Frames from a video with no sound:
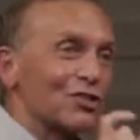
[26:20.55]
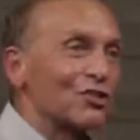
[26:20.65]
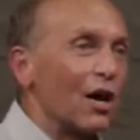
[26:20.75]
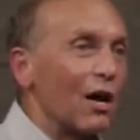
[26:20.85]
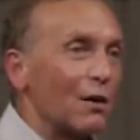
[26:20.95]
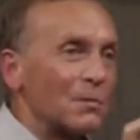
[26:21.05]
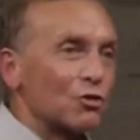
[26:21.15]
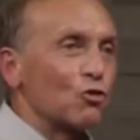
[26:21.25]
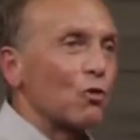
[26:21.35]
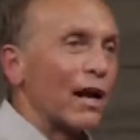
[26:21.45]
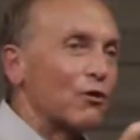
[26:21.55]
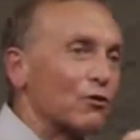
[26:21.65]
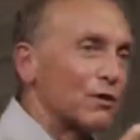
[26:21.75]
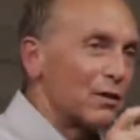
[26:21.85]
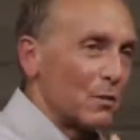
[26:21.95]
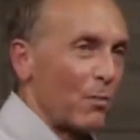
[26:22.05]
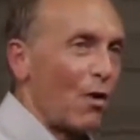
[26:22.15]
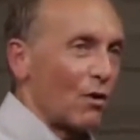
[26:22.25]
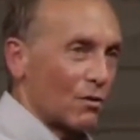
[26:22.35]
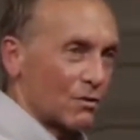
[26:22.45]
The sum is greater than the
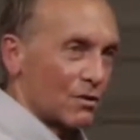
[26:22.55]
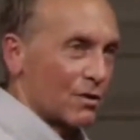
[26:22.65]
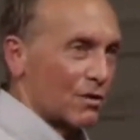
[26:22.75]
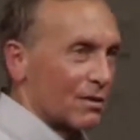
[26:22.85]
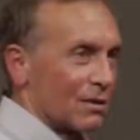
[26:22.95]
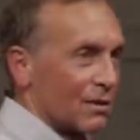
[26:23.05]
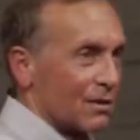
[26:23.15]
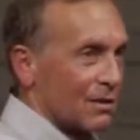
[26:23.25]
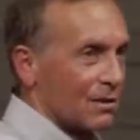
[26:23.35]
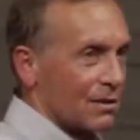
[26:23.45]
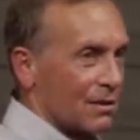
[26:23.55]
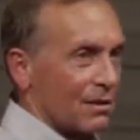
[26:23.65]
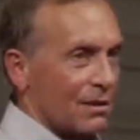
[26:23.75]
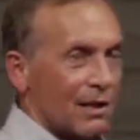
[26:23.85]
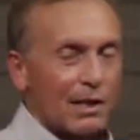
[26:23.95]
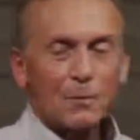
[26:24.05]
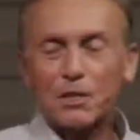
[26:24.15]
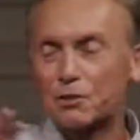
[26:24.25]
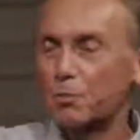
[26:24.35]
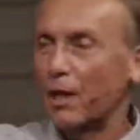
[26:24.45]
parts. Let me